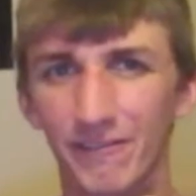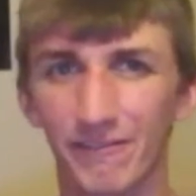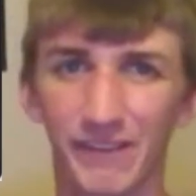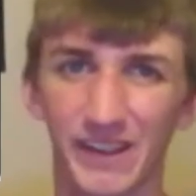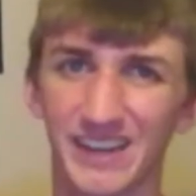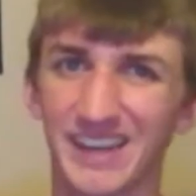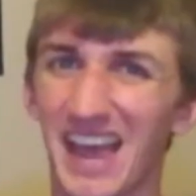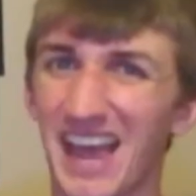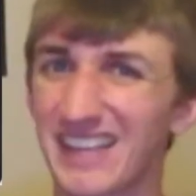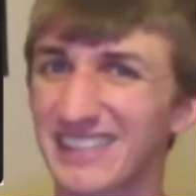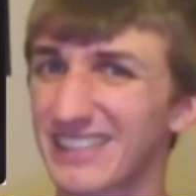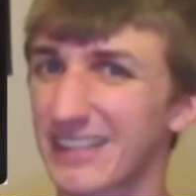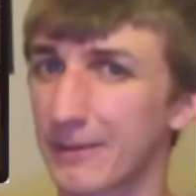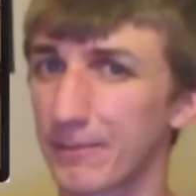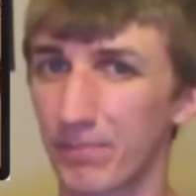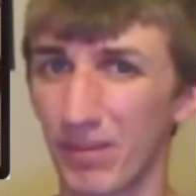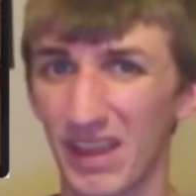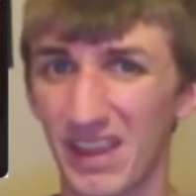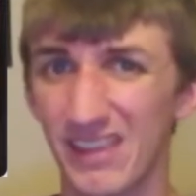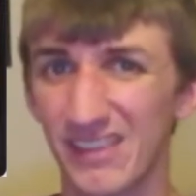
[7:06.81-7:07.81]

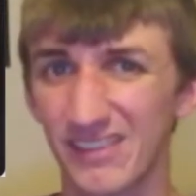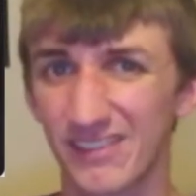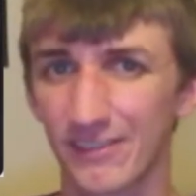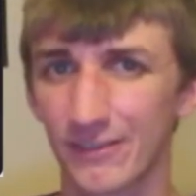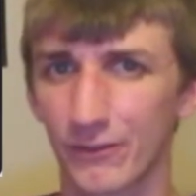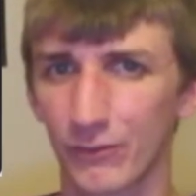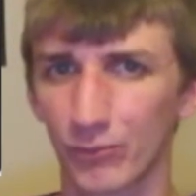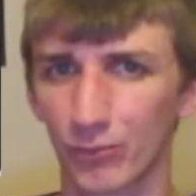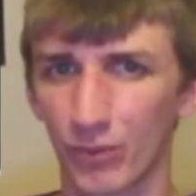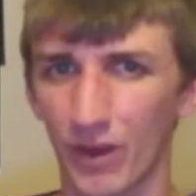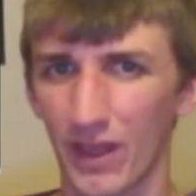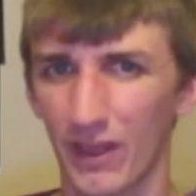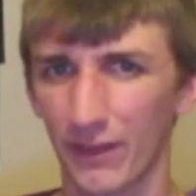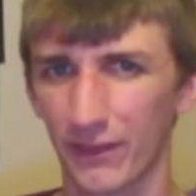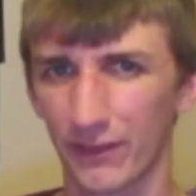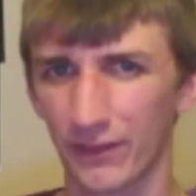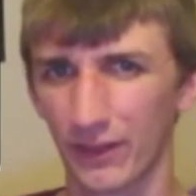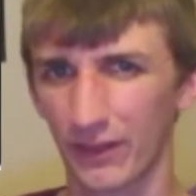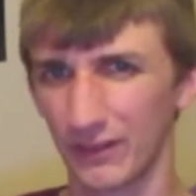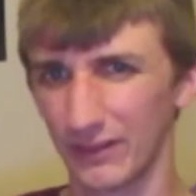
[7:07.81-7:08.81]
fantastic beasts with
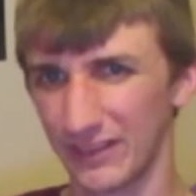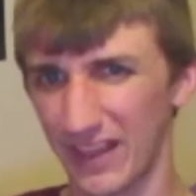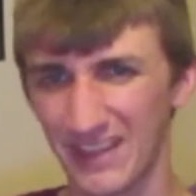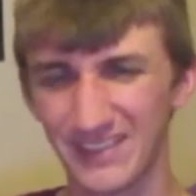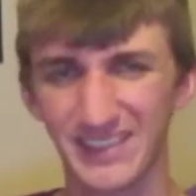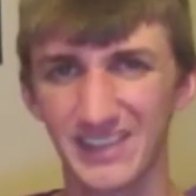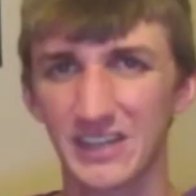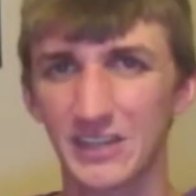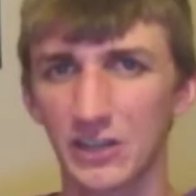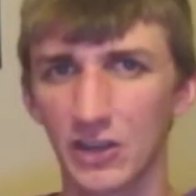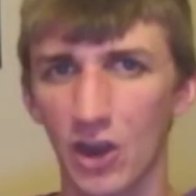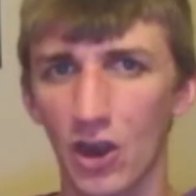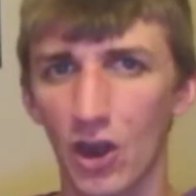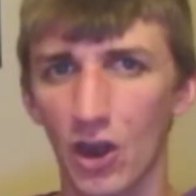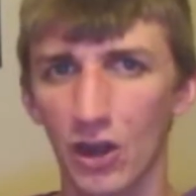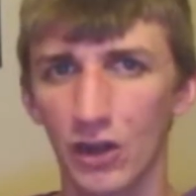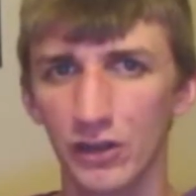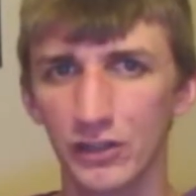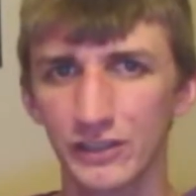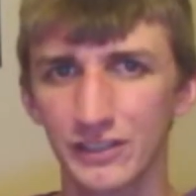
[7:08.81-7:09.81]
lesson
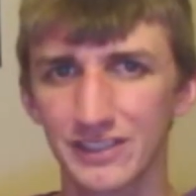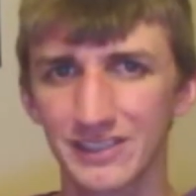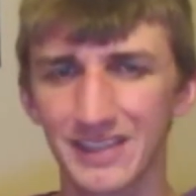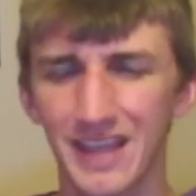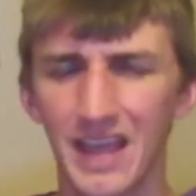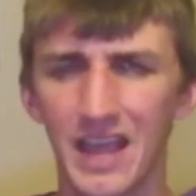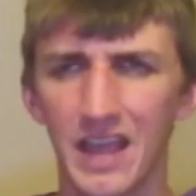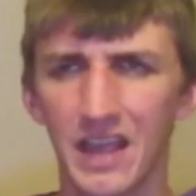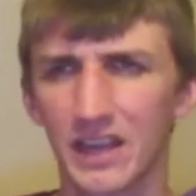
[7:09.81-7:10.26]
cards,